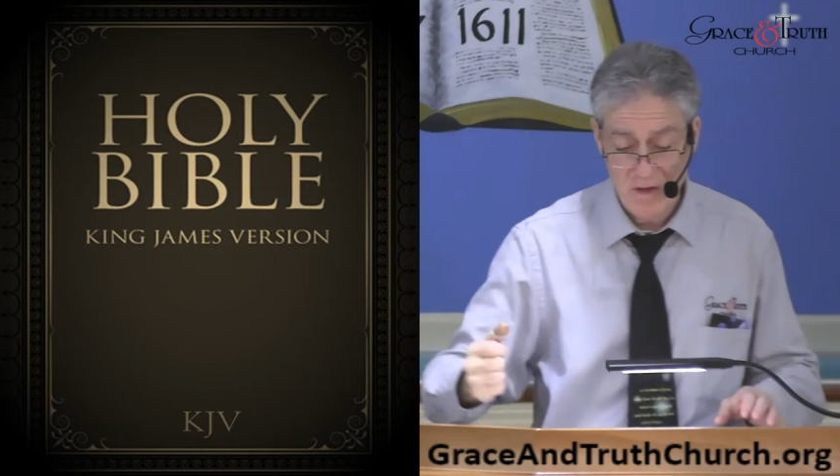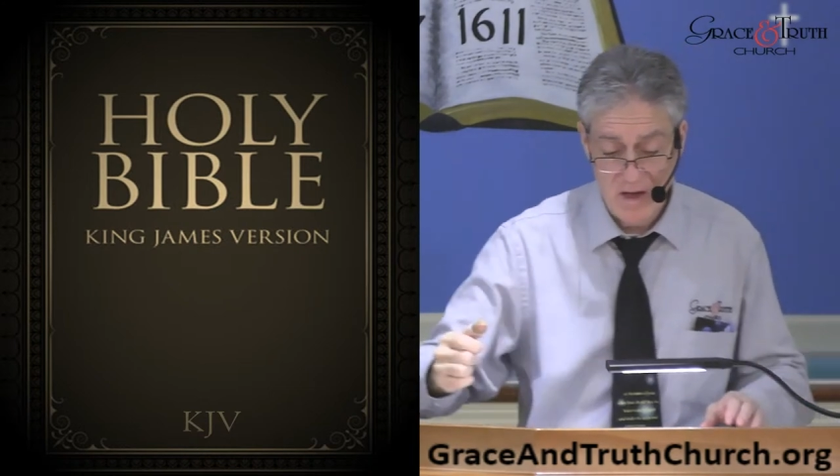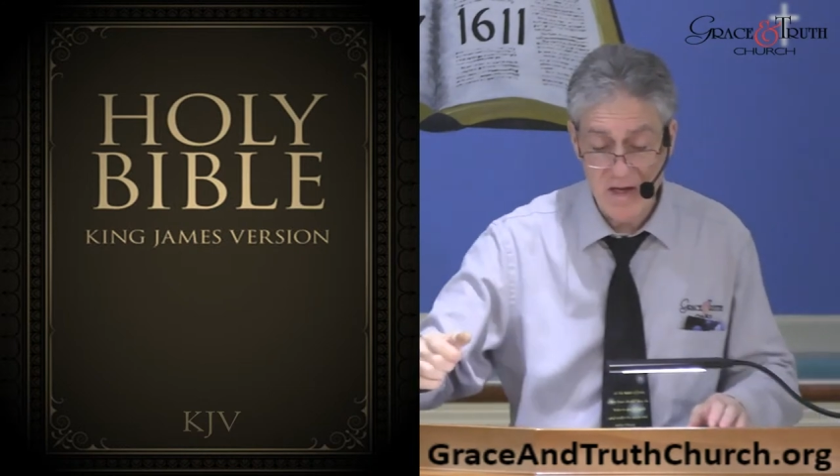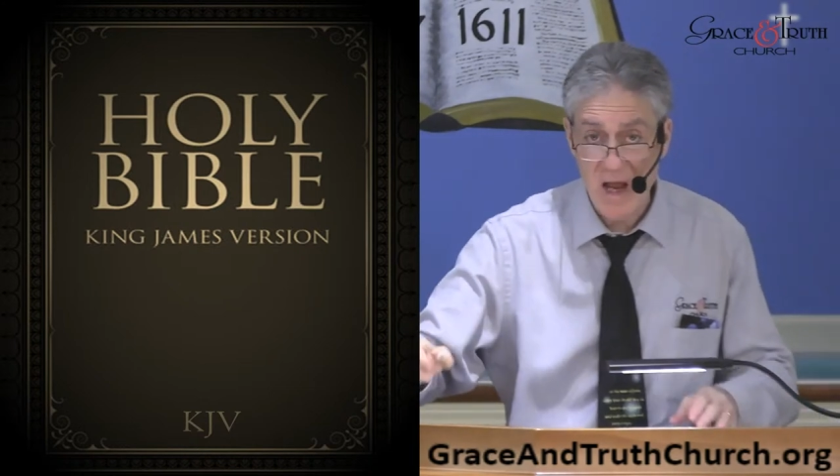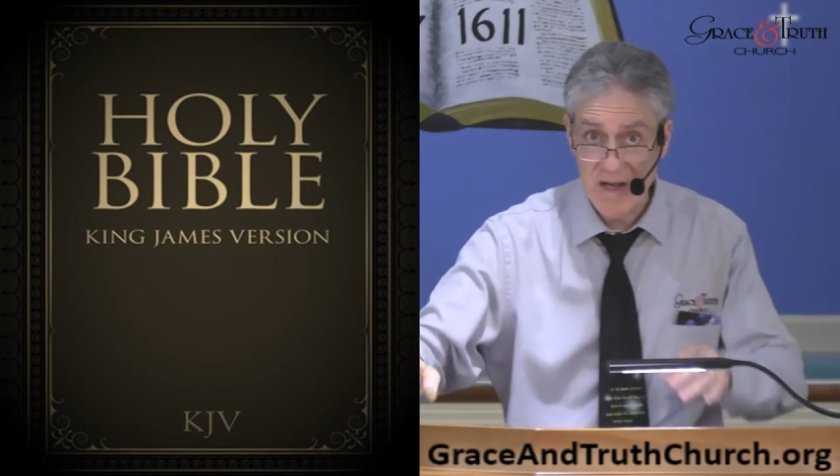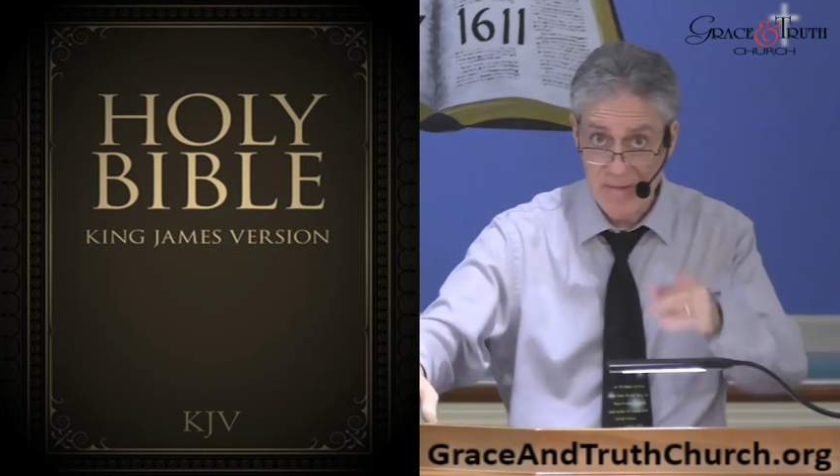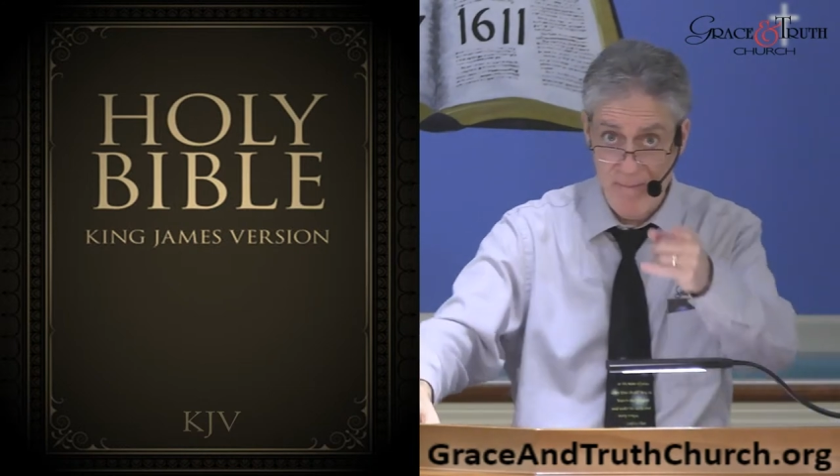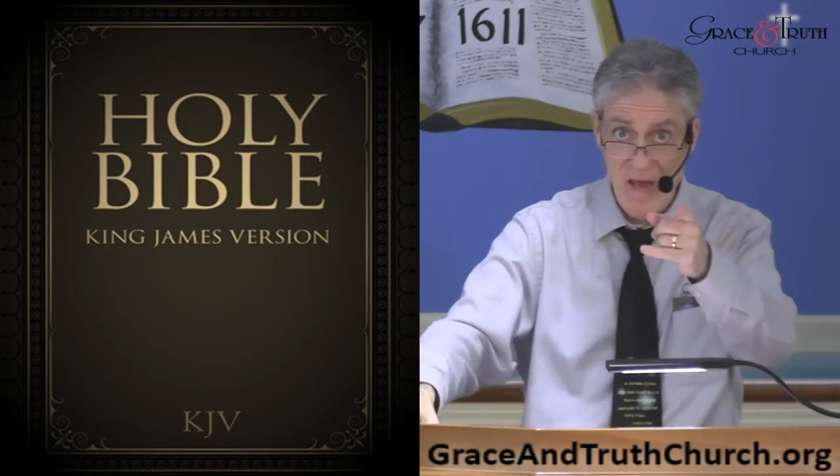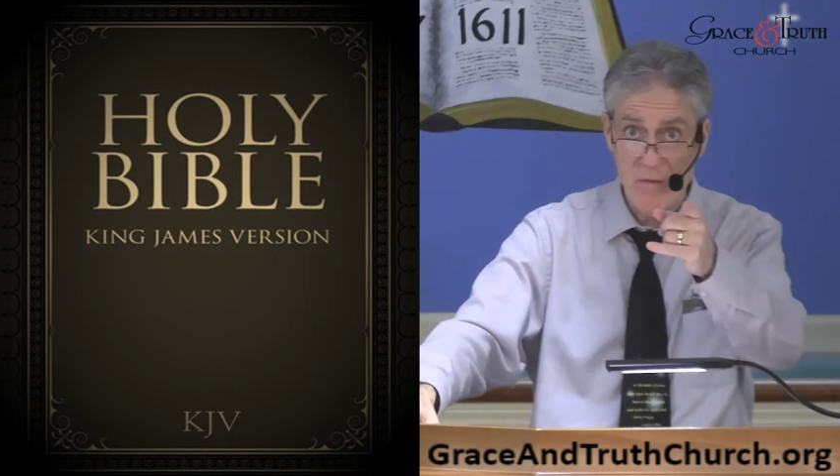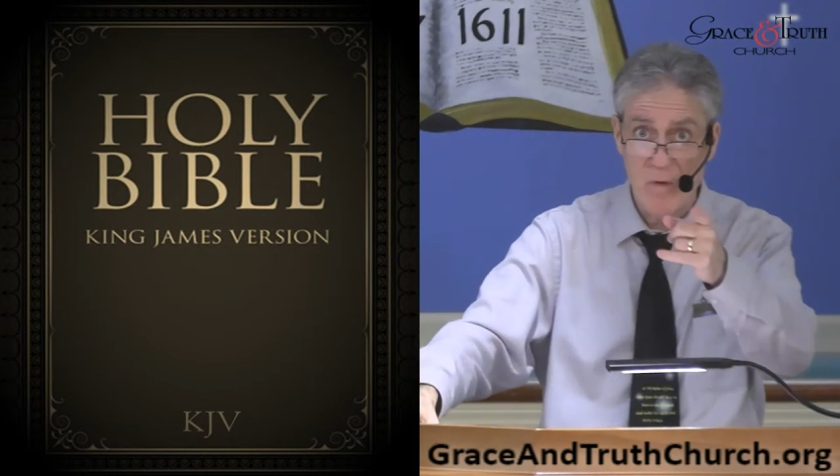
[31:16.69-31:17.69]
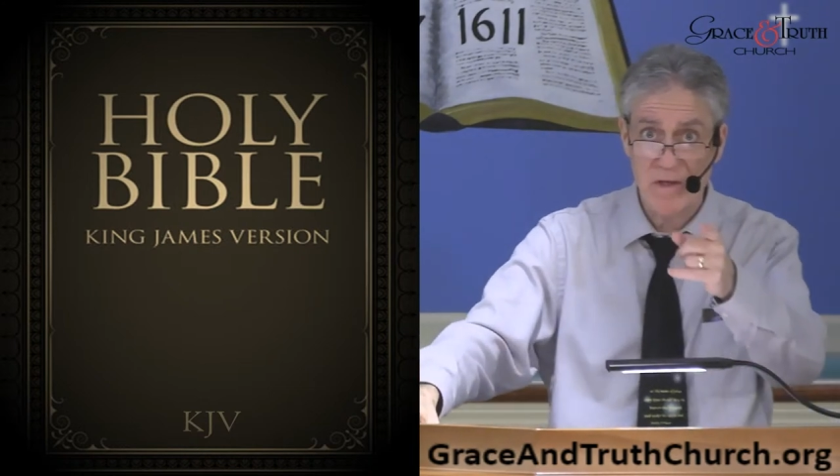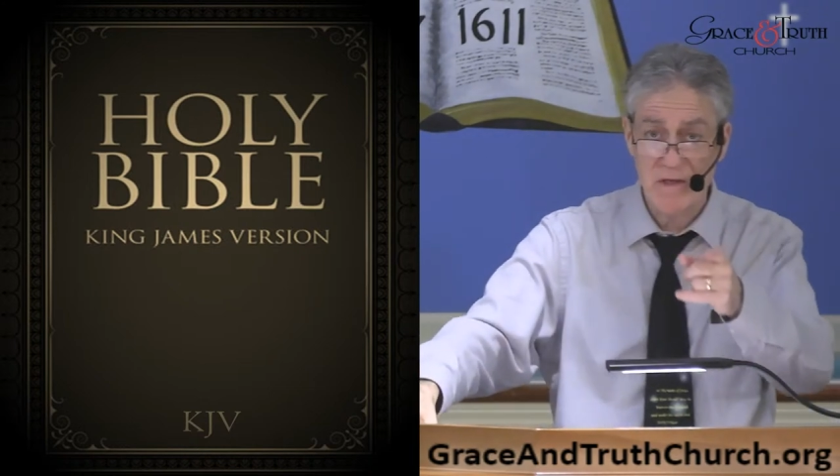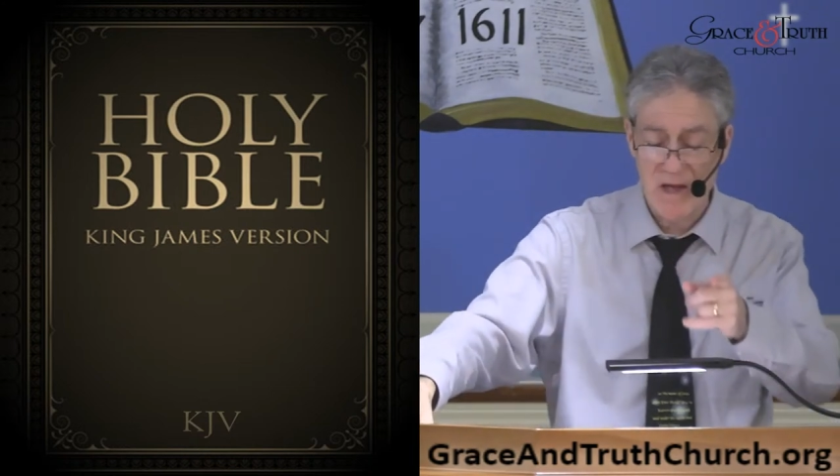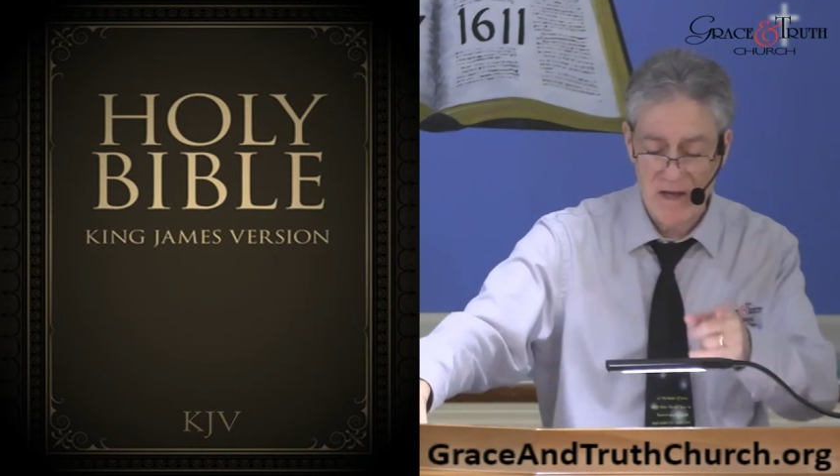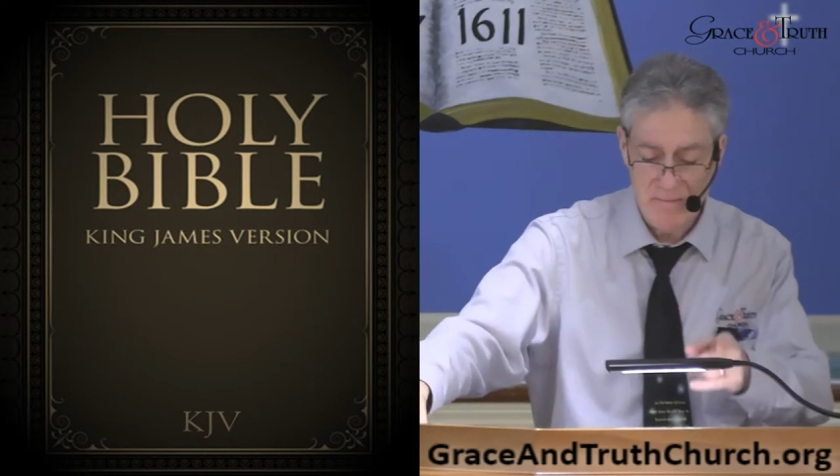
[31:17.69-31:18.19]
And he may one day.